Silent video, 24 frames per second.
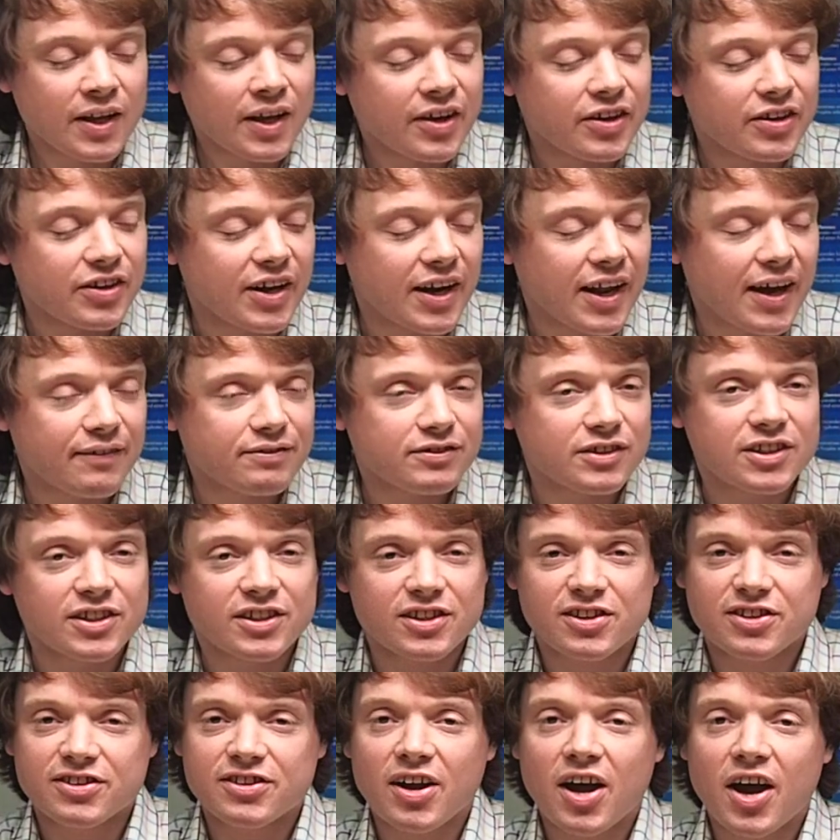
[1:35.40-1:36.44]
You'll have to
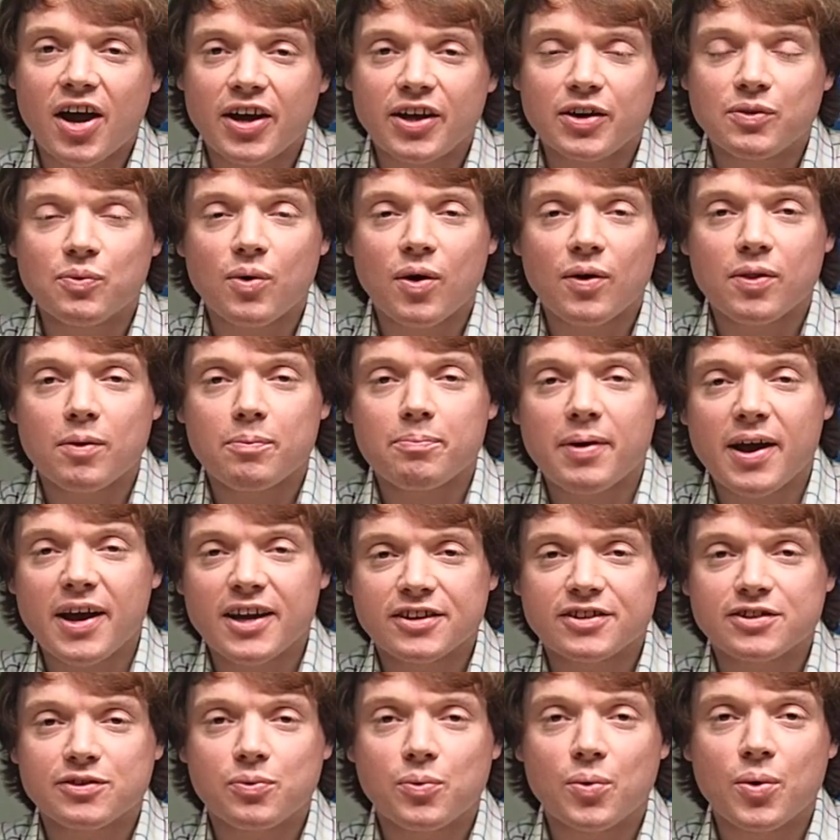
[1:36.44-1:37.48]
decide what the
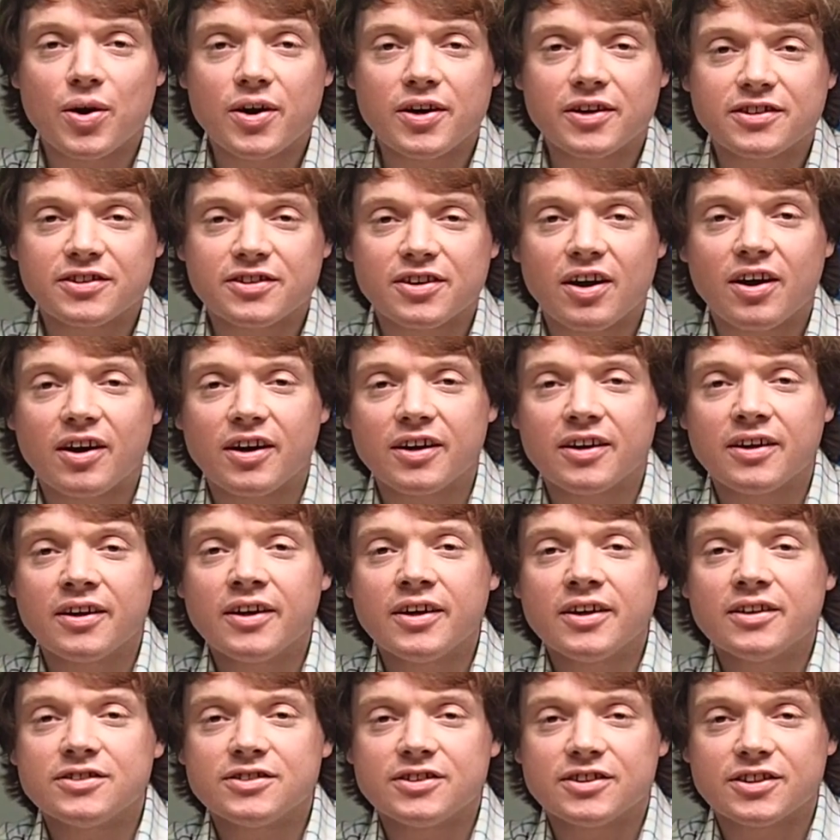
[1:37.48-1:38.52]
best words are
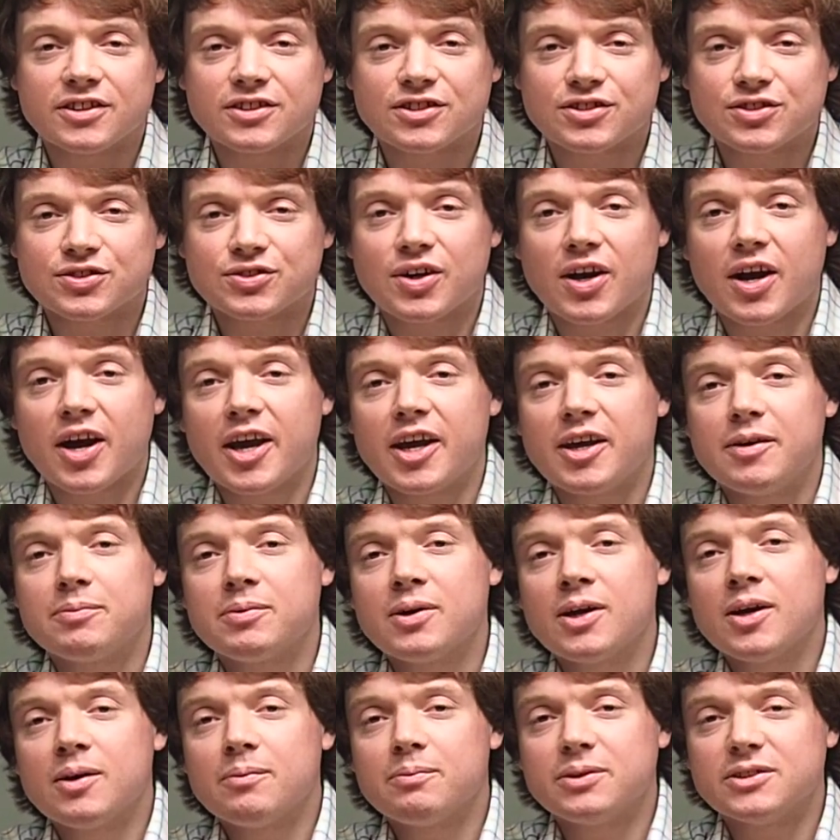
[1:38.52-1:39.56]
to describe
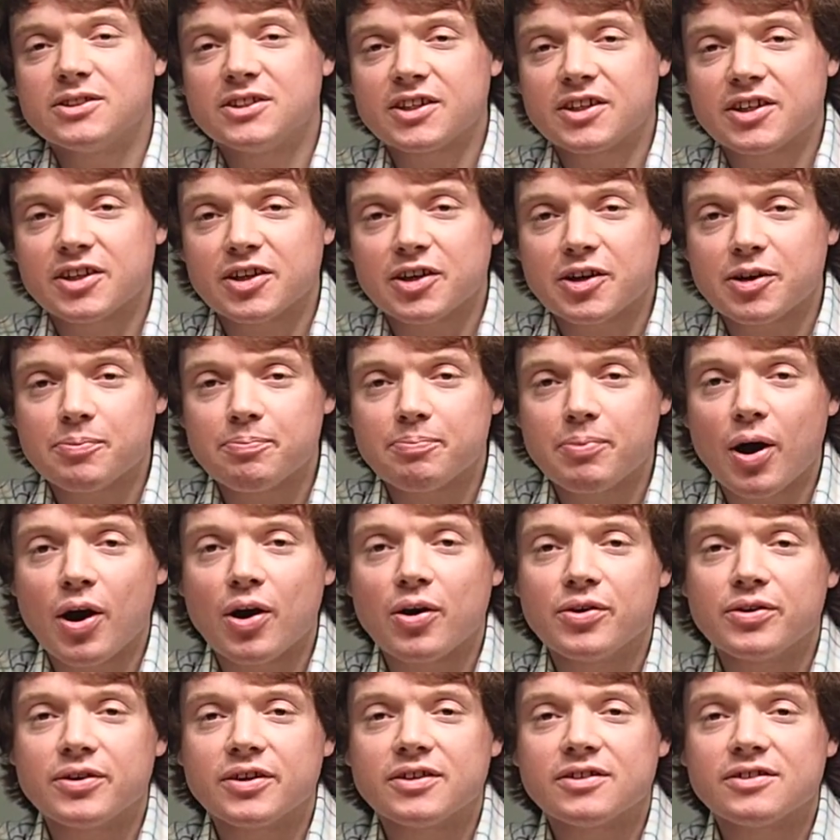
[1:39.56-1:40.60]
particular
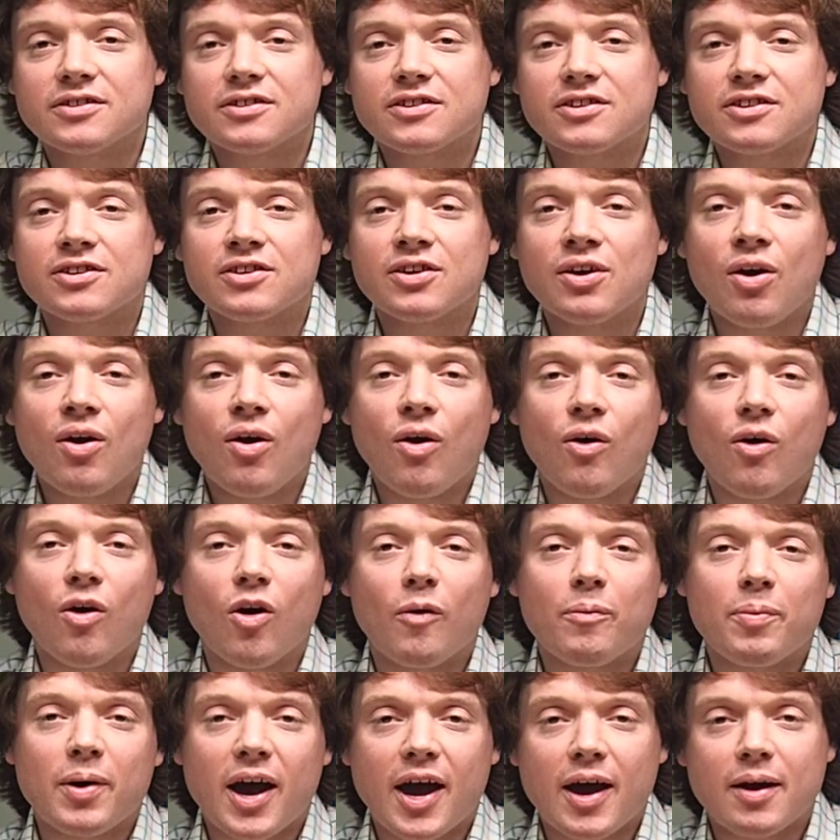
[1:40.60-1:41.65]
components
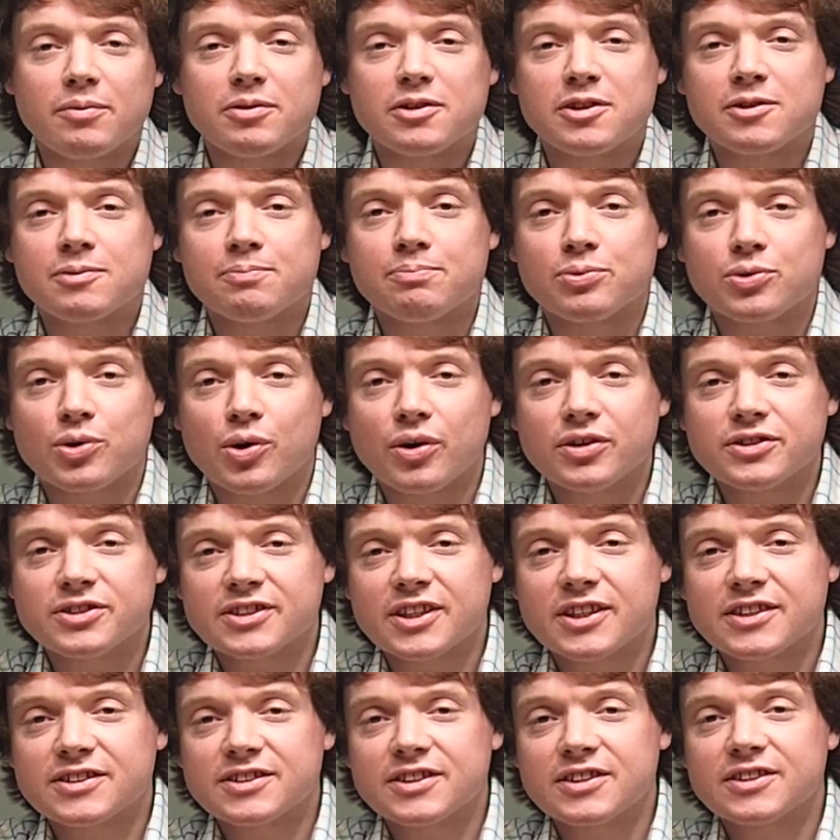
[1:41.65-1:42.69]
or perhaps
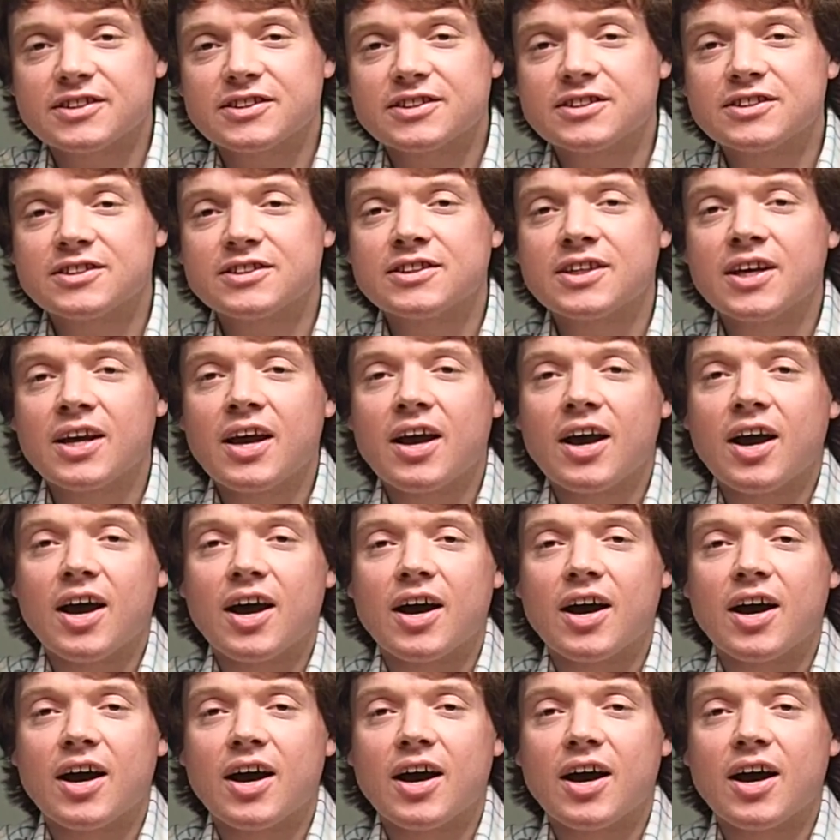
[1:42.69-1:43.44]
processes,